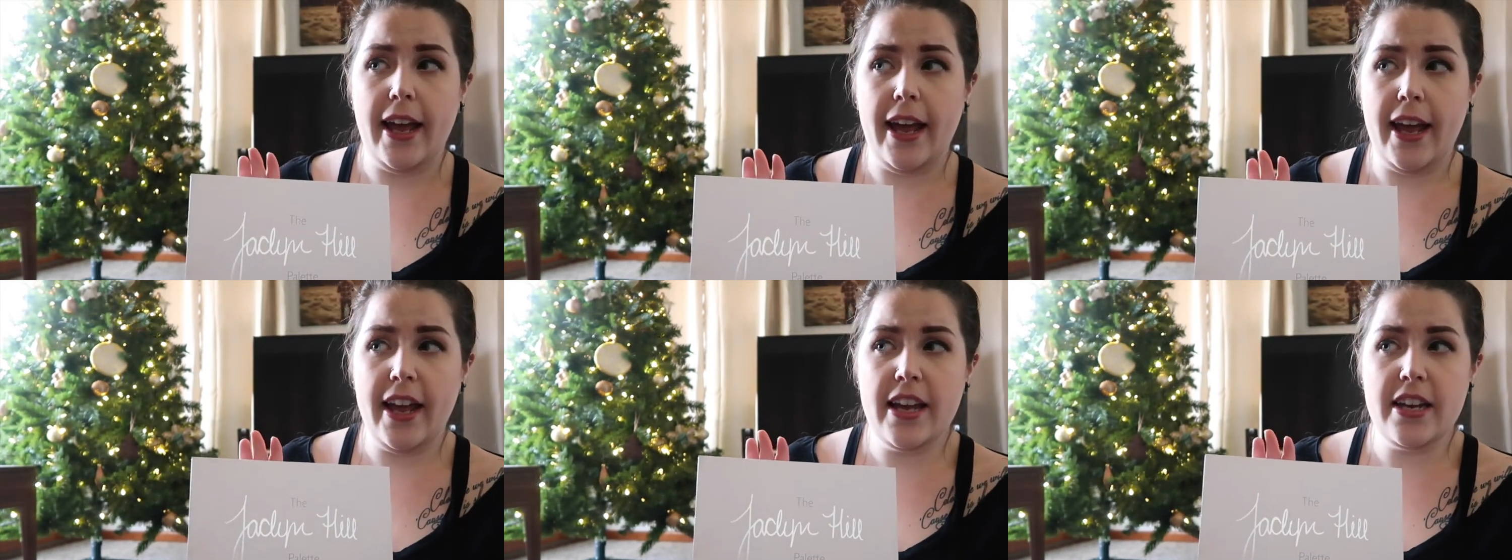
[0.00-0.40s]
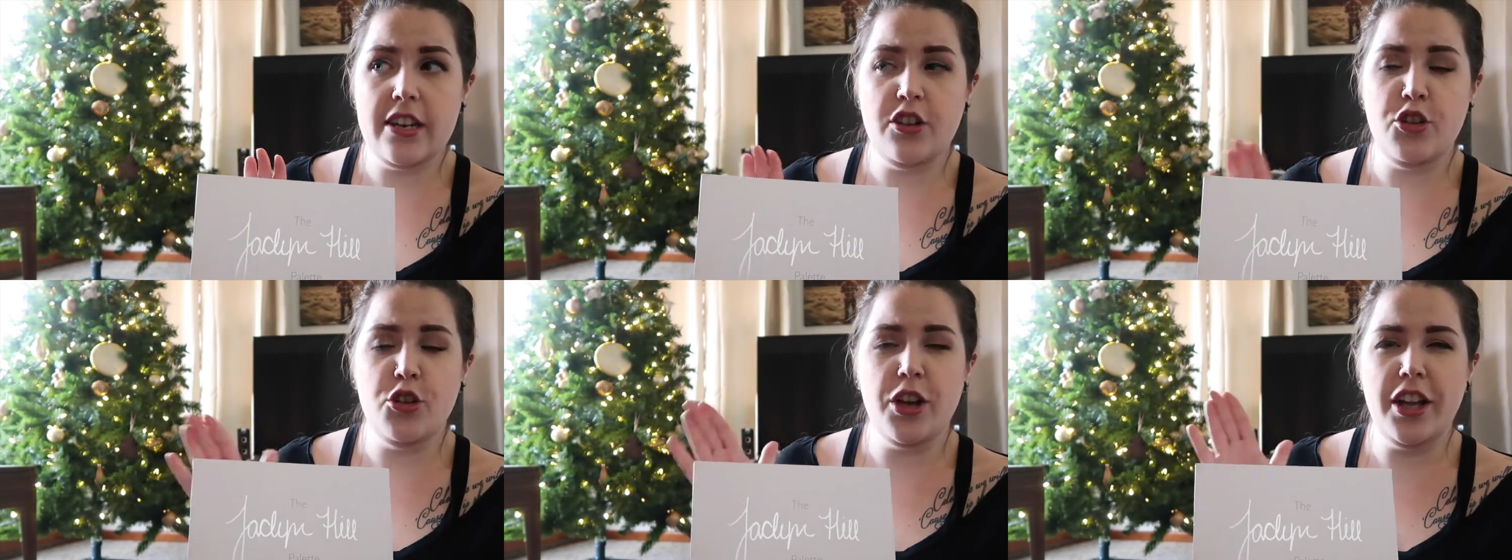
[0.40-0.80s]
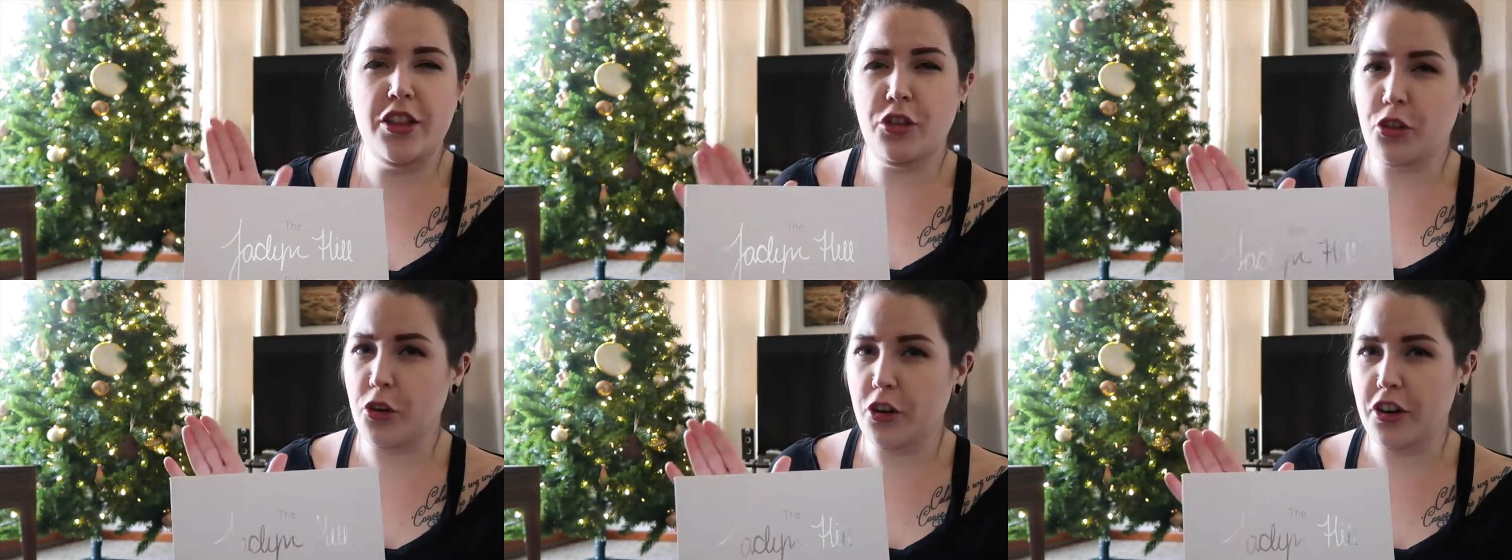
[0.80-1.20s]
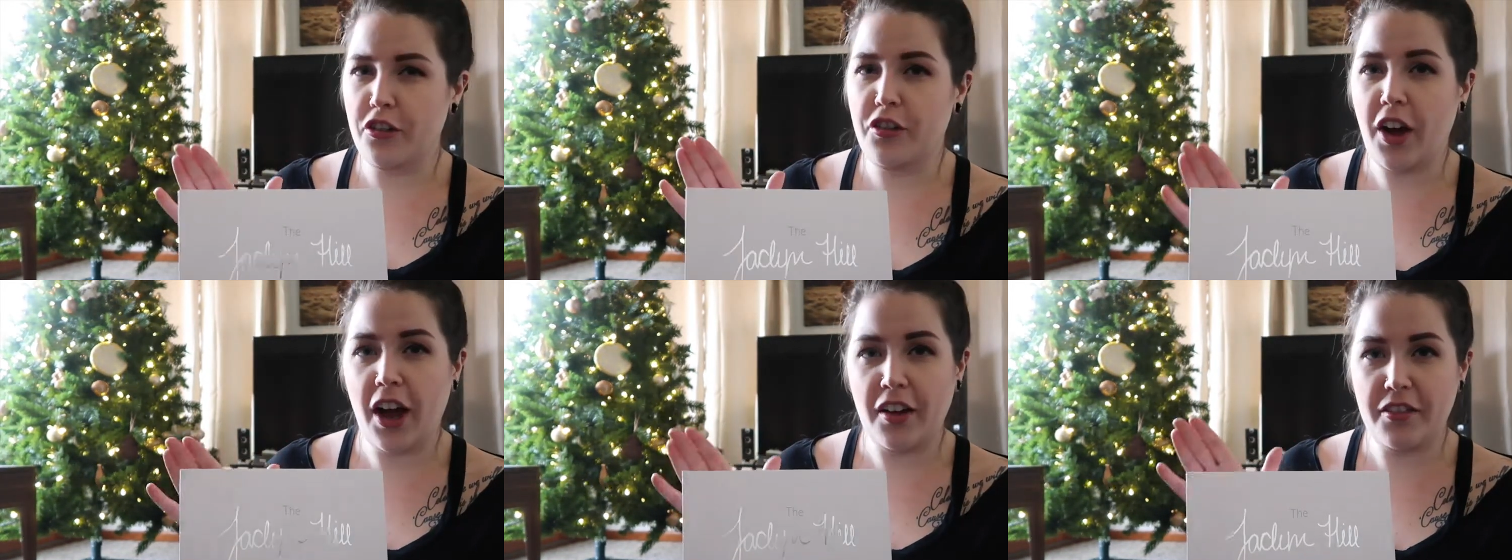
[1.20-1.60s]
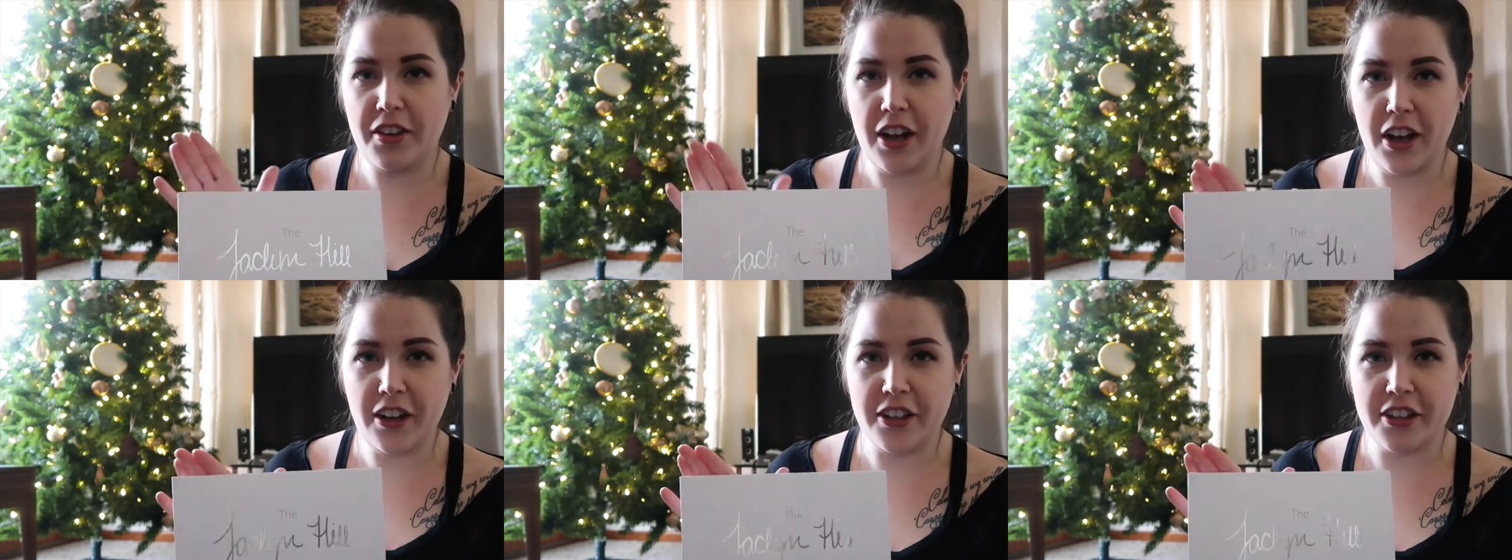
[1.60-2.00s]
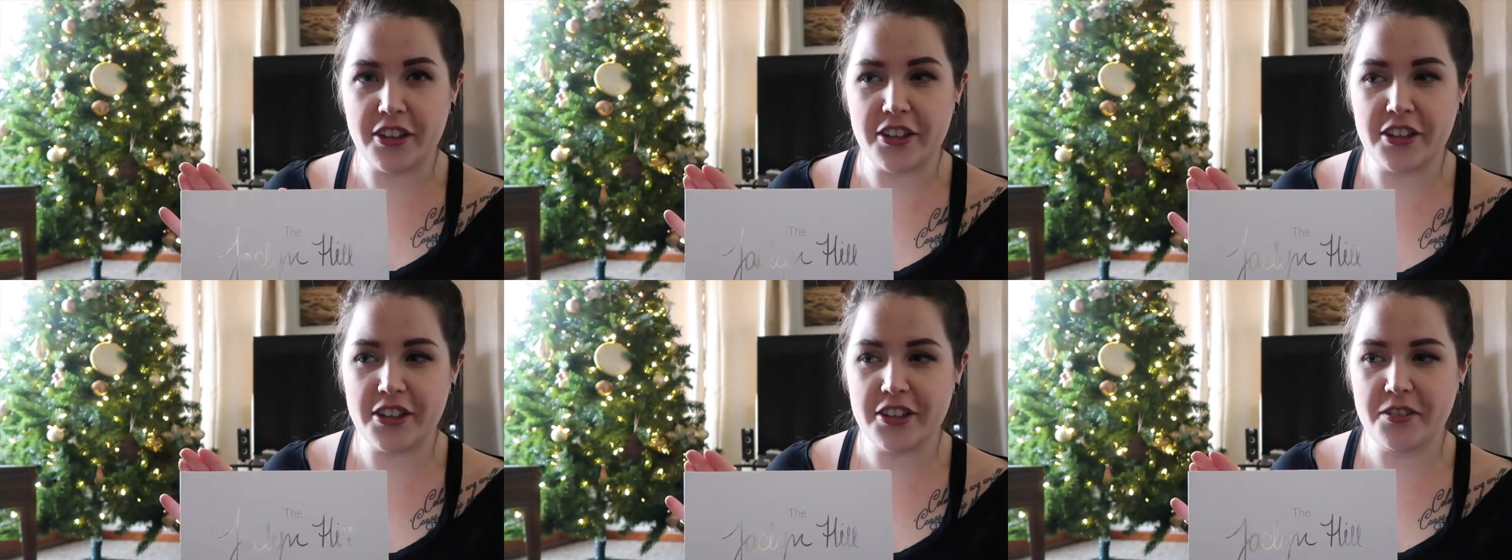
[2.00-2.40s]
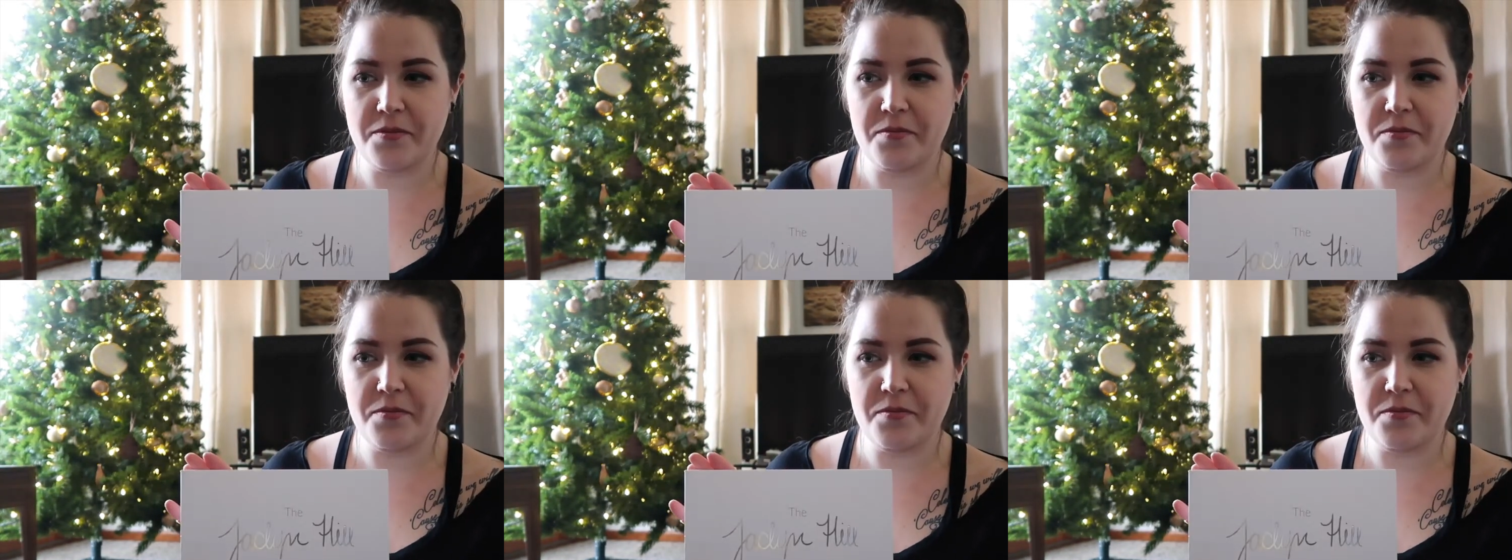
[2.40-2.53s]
and you get 35 colors,